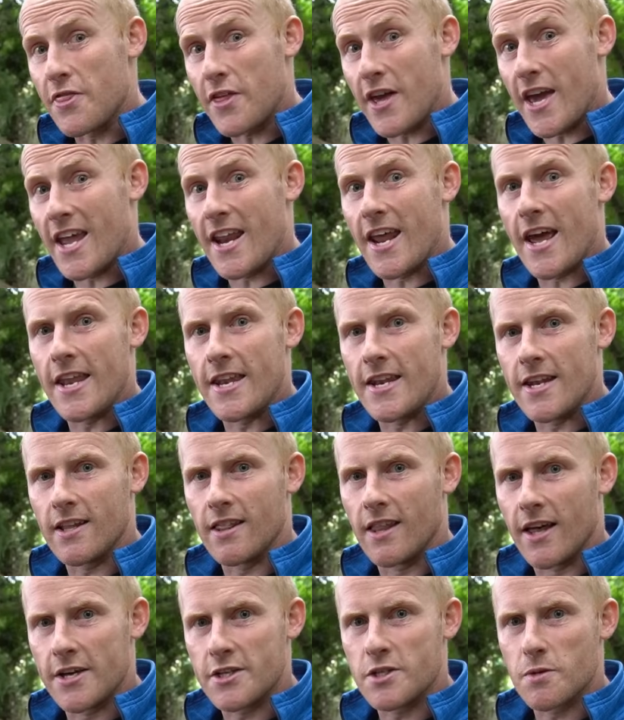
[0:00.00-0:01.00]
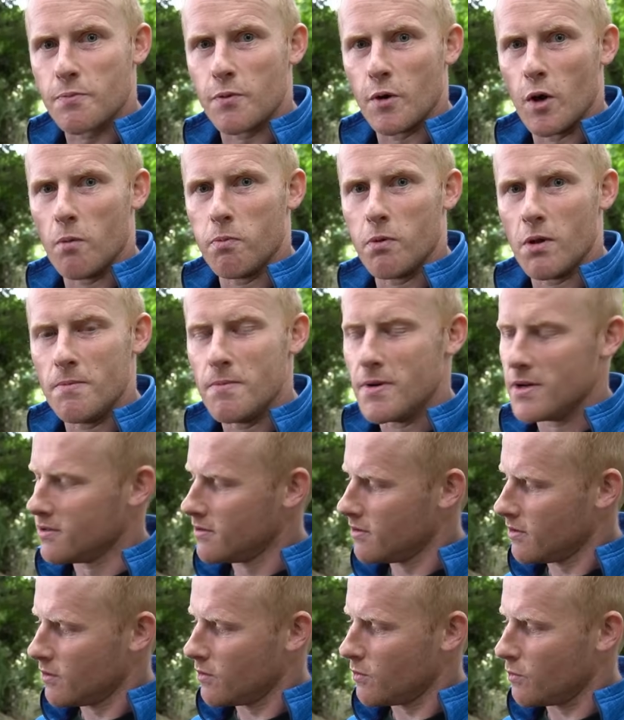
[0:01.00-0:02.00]
therein lies a problem
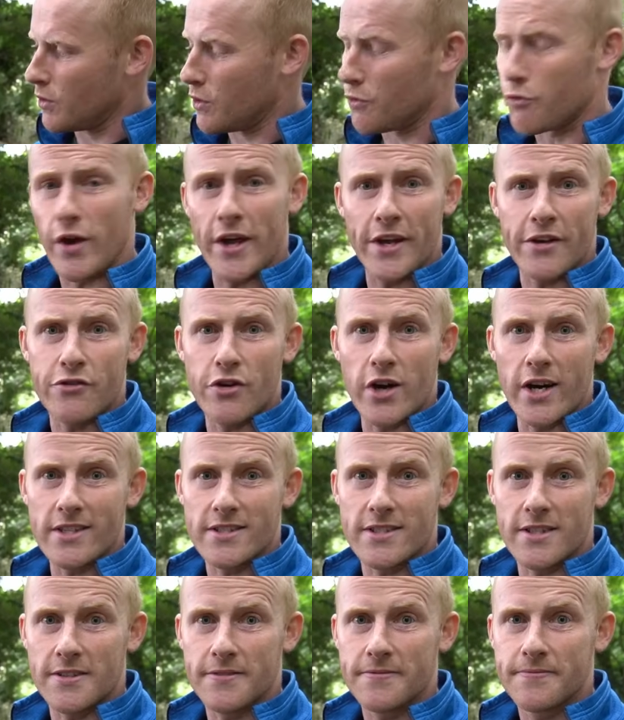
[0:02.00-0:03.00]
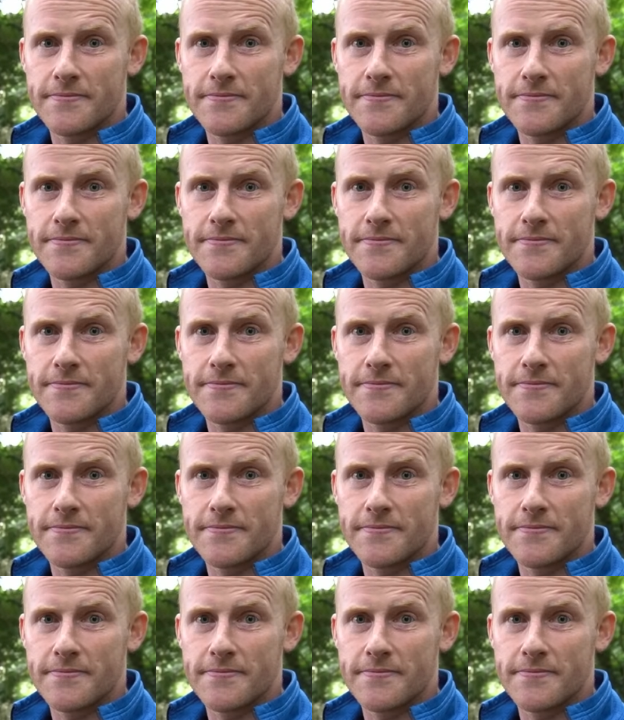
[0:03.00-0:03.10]
with Red Tractor.